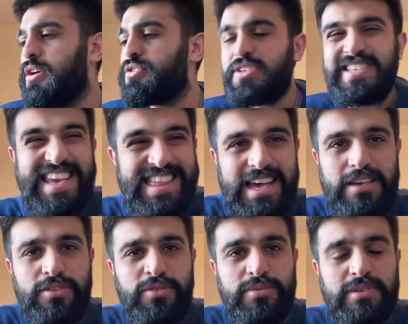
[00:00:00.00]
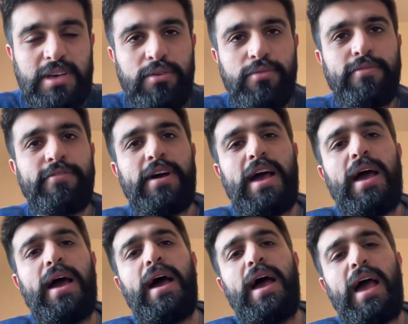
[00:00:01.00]
So say that to yourself,
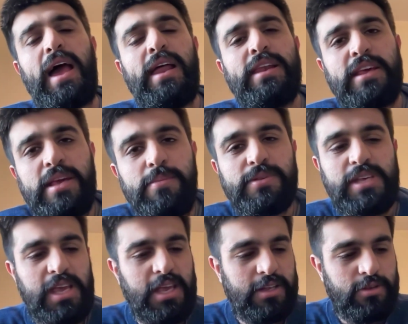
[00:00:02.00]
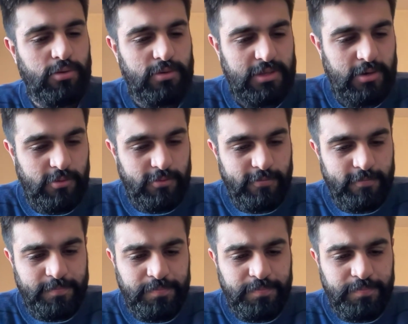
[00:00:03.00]
and keep saying it to yourself.